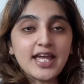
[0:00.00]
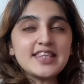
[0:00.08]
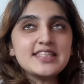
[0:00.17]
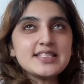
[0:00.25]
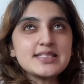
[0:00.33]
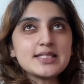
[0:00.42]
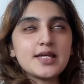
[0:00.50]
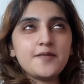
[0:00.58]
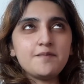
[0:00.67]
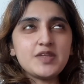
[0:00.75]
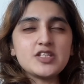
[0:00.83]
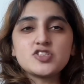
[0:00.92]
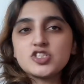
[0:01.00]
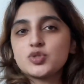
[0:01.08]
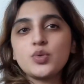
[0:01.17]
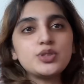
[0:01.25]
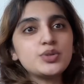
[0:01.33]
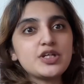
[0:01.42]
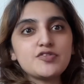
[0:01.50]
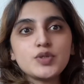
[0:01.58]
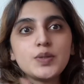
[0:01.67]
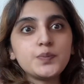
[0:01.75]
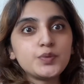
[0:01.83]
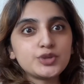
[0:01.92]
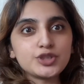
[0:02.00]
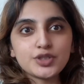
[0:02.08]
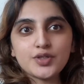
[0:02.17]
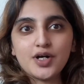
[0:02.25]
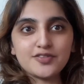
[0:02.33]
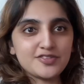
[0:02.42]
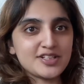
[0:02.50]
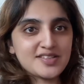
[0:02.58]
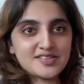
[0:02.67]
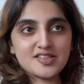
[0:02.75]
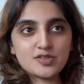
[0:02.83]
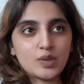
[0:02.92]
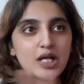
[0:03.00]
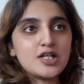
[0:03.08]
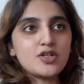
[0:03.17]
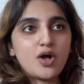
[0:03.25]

And this is just going to give you a boost in confidence as well.